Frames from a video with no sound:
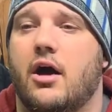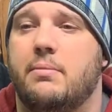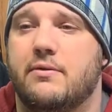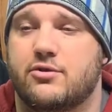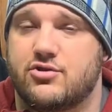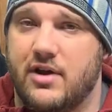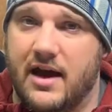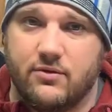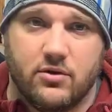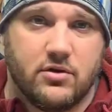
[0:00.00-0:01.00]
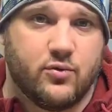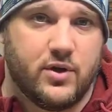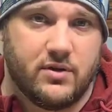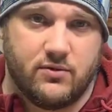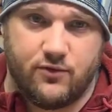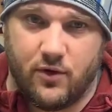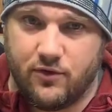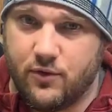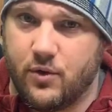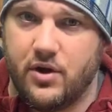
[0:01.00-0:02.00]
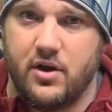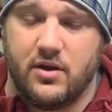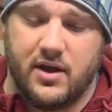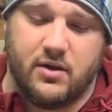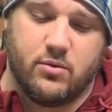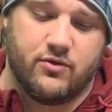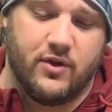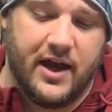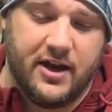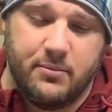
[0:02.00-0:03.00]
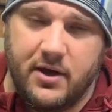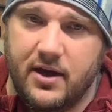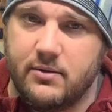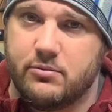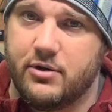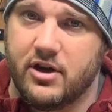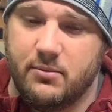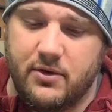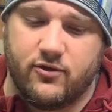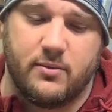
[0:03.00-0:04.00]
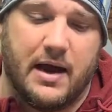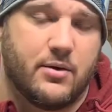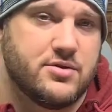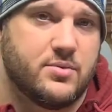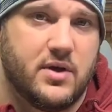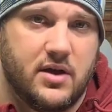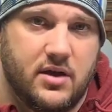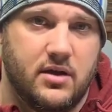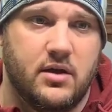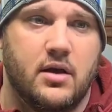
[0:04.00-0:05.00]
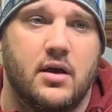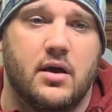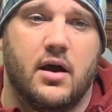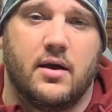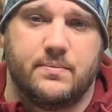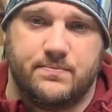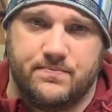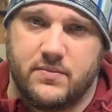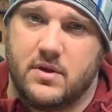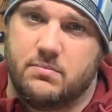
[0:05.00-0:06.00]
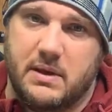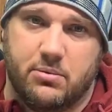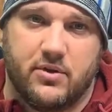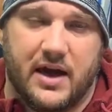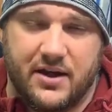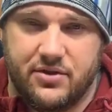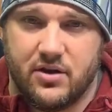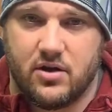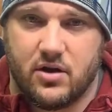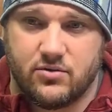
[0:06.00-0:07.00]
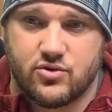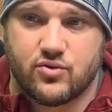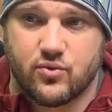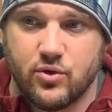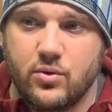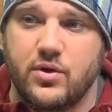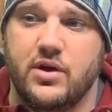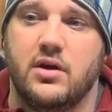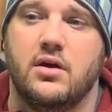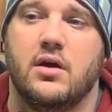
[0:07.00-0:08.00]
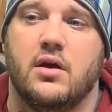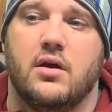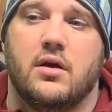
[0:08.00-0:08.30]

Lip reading: pay for travel if we can afford it. Like, we're flying them in, we're bringing them in from hours away. People that I think are truly